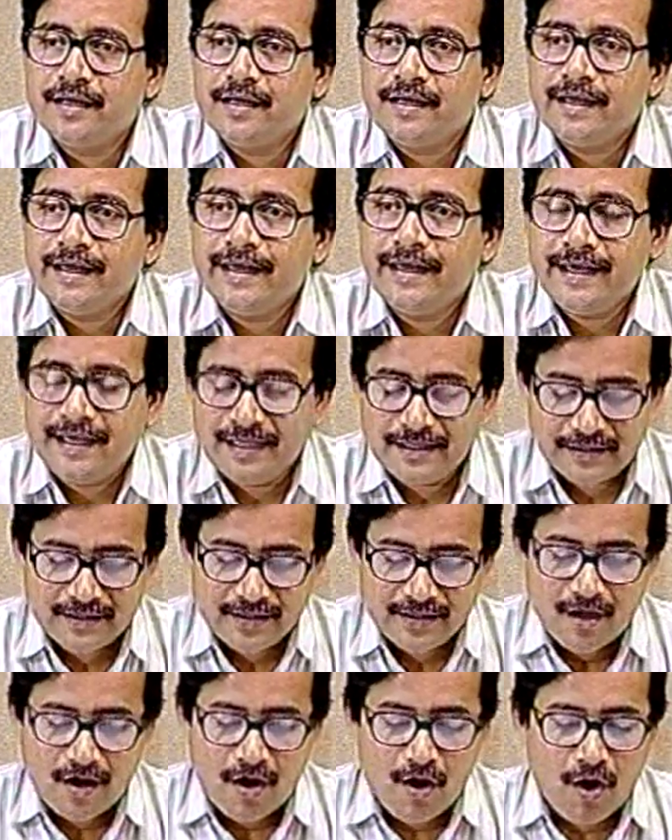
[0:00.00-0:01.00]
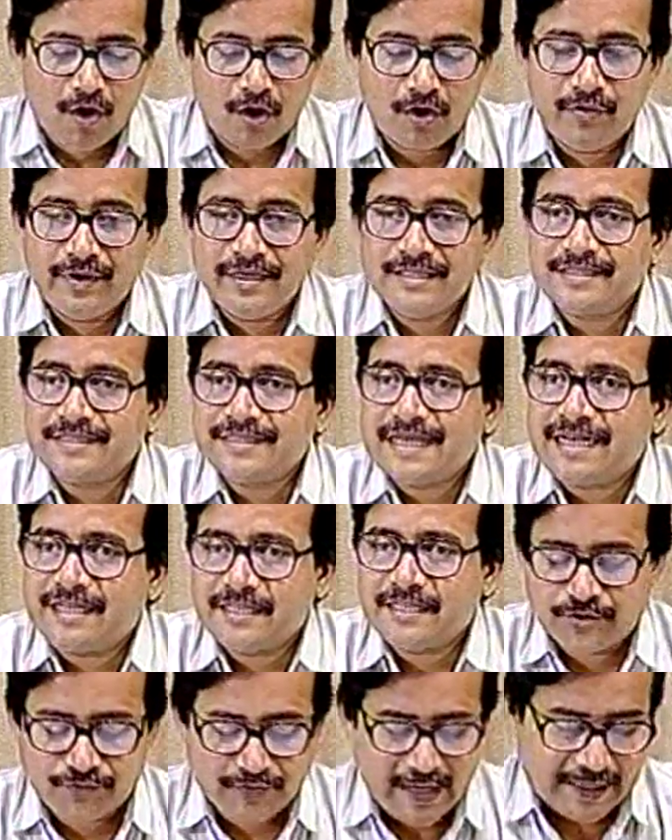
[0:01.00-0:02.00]
is always
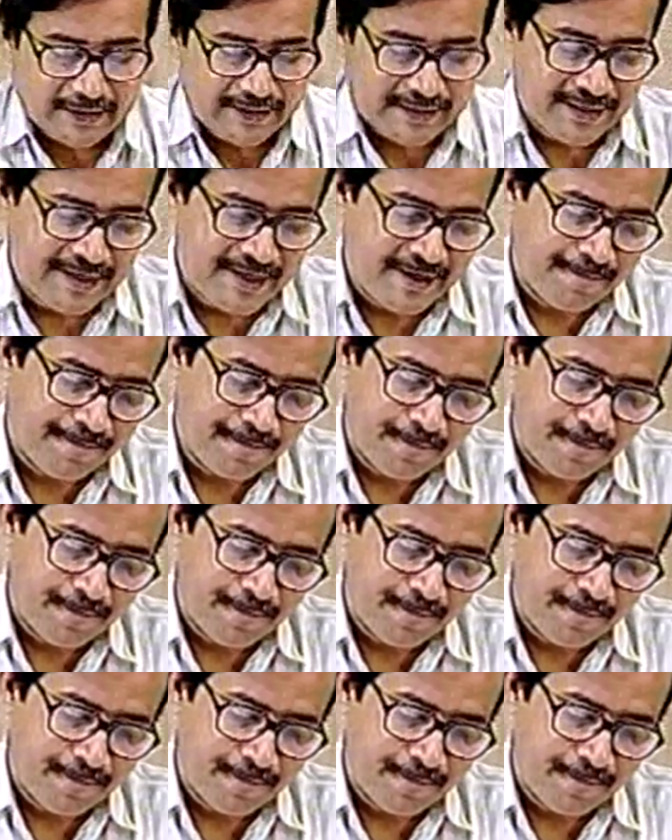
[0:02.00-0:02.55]
satisfactory.